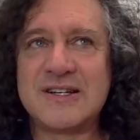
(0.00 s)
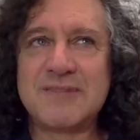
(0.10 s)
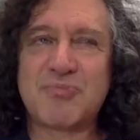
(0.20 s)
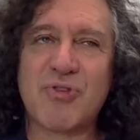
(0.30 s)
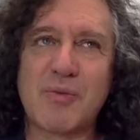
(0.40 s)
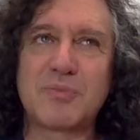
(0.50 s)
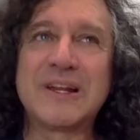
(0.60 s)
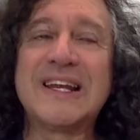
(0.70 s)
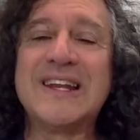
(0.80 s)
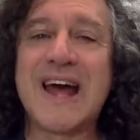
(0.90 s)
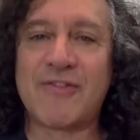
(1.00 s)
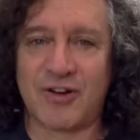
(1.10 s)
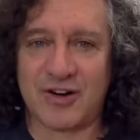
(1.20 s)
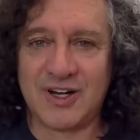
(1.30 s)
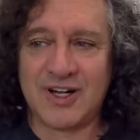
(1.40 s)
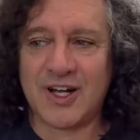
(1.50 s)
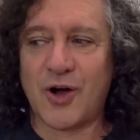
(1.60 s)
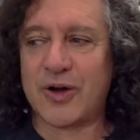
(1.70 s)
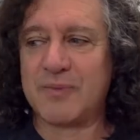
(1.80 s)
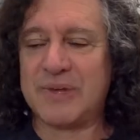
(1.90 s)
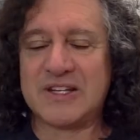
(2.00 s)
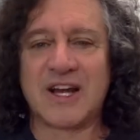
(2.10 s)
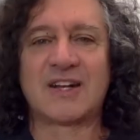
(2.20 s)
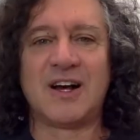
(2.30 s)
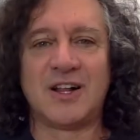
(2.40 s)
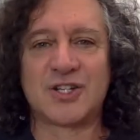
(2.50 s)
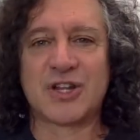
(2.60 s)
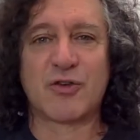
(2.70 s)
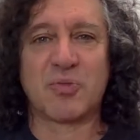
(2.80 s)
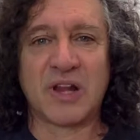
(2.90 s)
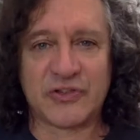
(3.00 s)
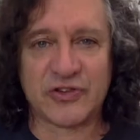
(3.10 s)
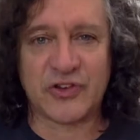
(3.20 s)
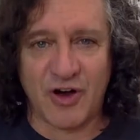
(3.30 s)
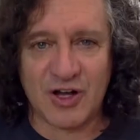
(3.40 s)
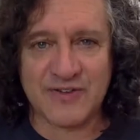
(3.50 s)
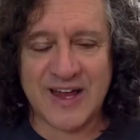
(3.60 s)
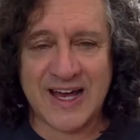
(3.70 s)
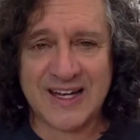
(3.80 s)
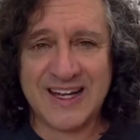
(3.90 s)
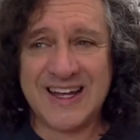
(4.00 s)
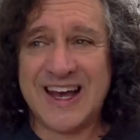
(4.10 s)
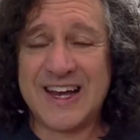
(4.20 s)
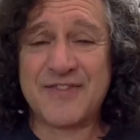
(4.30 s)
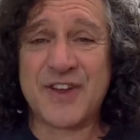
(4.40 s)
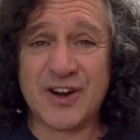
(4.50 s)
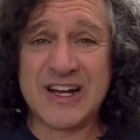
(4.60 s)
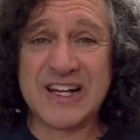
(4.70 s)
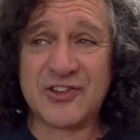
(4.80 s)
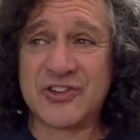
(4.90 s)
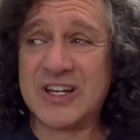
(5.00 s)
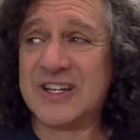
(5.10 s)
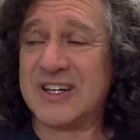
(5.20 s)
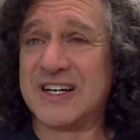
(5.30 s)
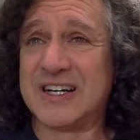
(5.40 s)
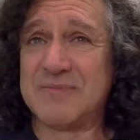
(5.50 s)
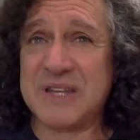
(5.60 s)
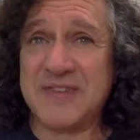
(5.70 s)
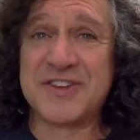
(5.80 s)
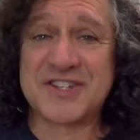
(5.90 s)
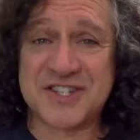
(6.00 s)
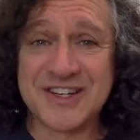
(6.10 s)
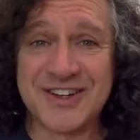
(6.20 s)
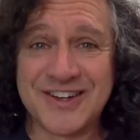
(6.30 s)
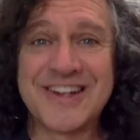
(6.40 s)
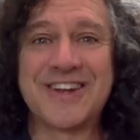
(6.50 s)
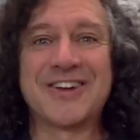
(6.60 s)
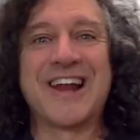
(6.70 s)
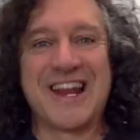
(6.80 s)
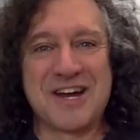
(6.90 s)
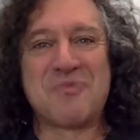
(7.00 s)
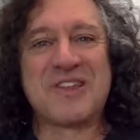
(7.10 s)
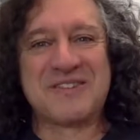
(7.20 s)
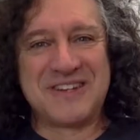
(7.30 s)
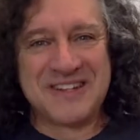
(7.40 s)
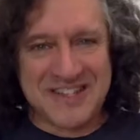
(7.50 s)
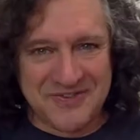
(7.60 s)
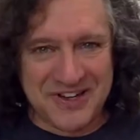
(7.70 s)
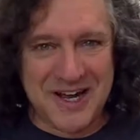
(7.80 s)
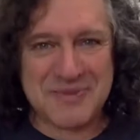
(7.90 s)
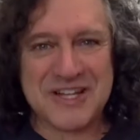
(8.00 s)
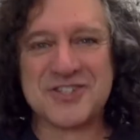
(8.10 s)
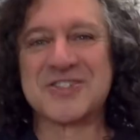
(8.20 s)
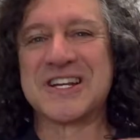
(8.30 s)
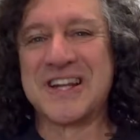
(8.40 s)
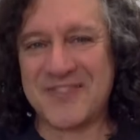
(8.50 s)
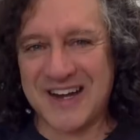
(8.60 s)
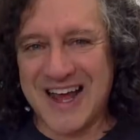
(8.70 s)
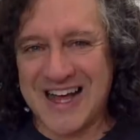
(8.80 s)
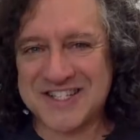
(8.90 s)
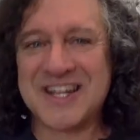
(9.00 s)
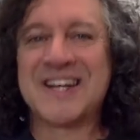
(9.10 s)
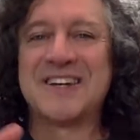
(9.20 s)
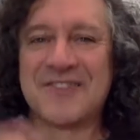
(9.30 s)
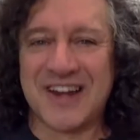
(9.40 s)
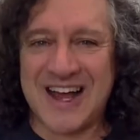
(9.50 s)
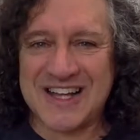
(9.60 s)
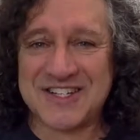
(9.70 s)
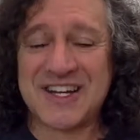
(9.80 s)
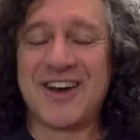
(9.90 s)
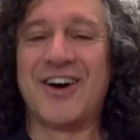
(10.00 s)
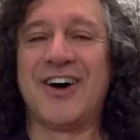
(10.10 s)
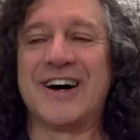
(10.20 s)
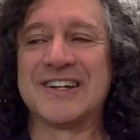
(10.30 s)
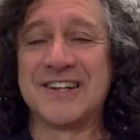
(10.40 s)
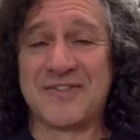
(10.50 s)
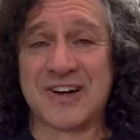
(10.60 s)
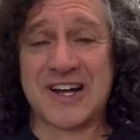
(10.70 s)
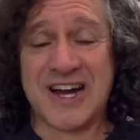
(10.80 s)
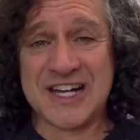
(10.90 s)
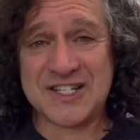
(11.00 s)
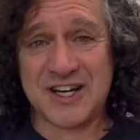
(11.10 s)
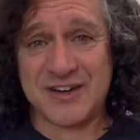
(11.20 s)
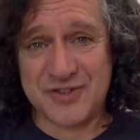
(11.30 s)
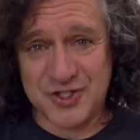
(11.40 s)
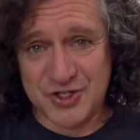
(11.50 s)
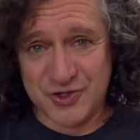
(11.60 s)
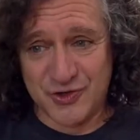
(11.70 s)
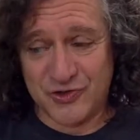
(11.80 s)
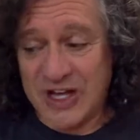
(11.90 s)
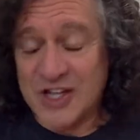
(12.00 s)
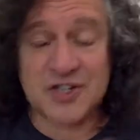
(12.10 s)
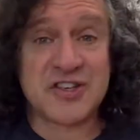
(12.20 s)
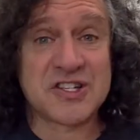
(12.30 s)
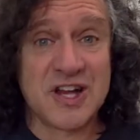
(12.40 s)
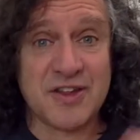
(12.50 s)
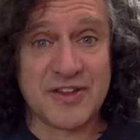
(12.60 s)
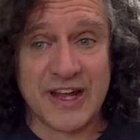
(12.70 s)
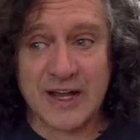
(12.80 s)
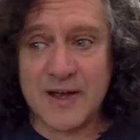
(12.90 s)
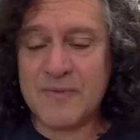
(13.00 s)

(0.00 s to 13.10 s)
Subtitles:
probably never going to be technology that replaces all of that. And if there is, even still, you're going to end up with different companies using different last on different kinds of shoes. So this is another thing.